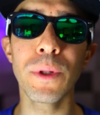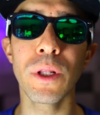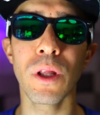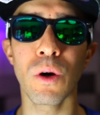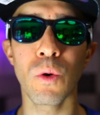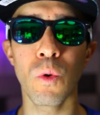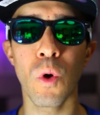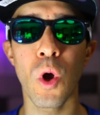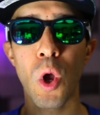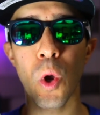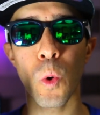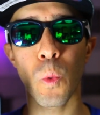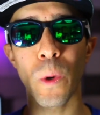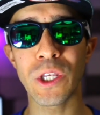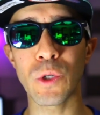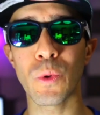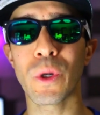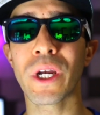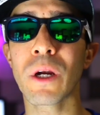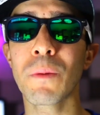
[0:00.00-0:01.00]
below
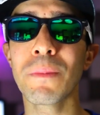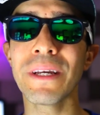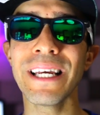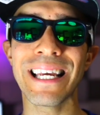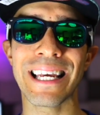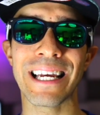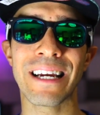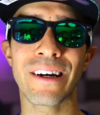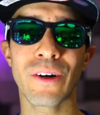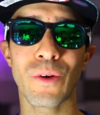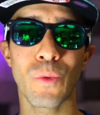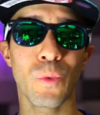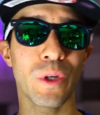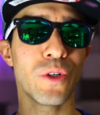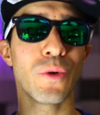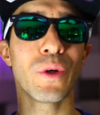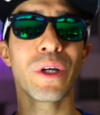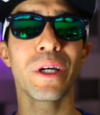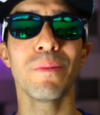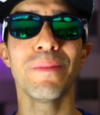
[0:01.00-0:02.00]
when you hear me here, when
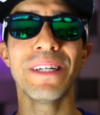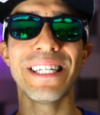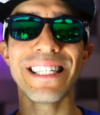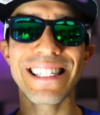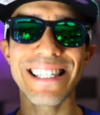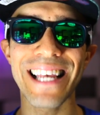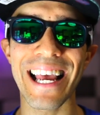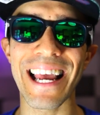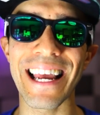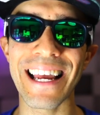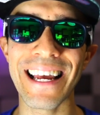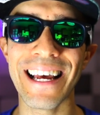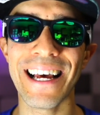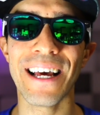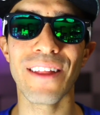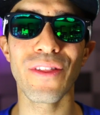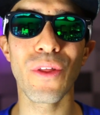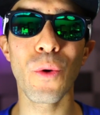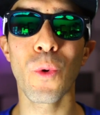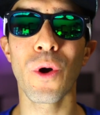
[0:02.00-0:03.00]
you hear me say
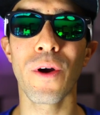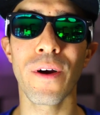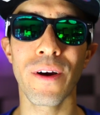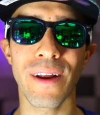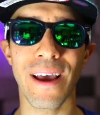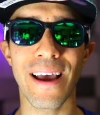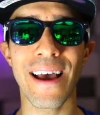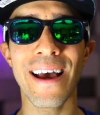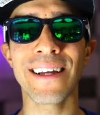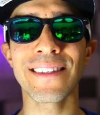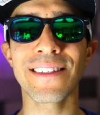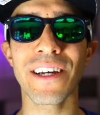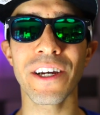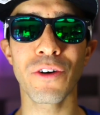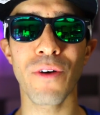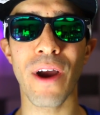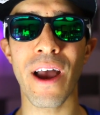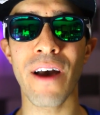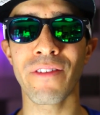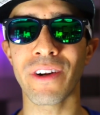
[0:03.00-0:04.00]
the word
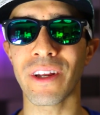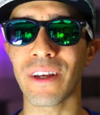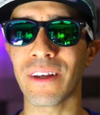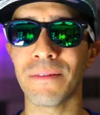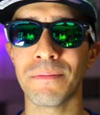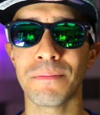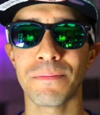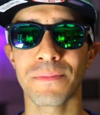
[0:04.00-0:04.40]
anti-gravity.